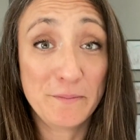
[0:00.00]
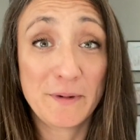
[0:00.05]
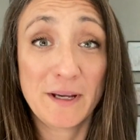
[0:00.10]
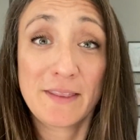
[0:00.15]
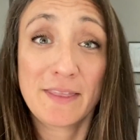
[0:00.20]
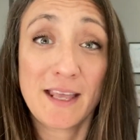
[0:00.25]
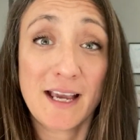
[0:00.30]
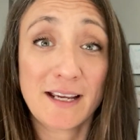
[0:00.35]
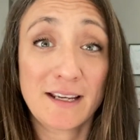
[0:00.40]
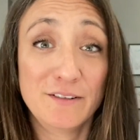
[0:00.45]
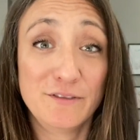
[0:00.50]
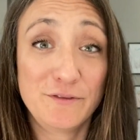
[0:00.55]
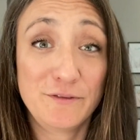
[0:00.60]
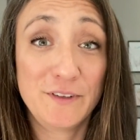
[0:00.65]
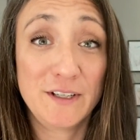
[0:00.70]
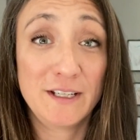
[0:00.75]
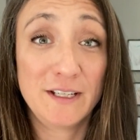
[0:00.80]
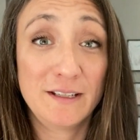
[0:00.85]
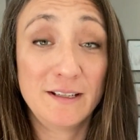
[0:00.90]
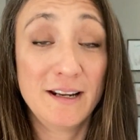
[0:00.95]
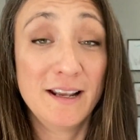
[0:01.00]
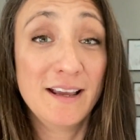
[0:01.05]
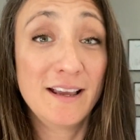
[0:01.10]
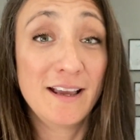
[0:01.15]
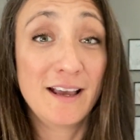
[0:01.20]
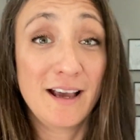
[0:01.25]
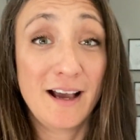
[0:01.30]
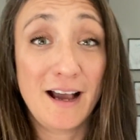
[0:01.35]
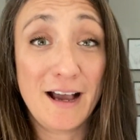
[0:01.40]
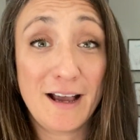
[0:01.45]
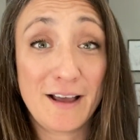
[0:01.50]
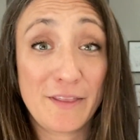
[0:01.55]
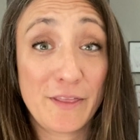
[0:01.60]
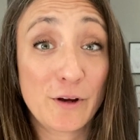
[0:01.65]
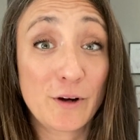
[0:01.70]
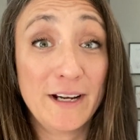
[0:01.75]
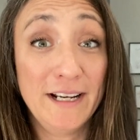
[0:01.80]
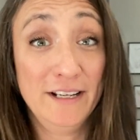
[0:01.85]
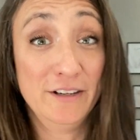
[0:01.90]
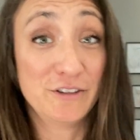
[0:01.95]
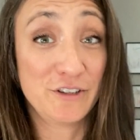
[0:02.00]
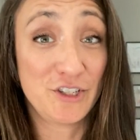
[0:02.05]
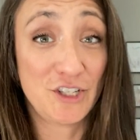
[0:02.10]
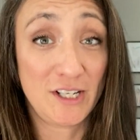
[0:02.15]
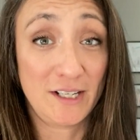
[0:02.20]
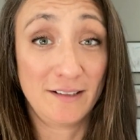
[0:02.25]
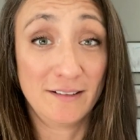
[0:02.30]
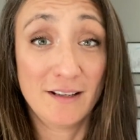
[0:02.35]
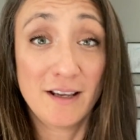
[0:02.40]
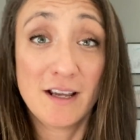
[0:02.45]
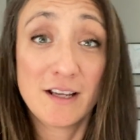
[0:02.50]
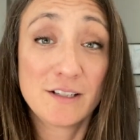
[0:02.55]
but that can feed their energy,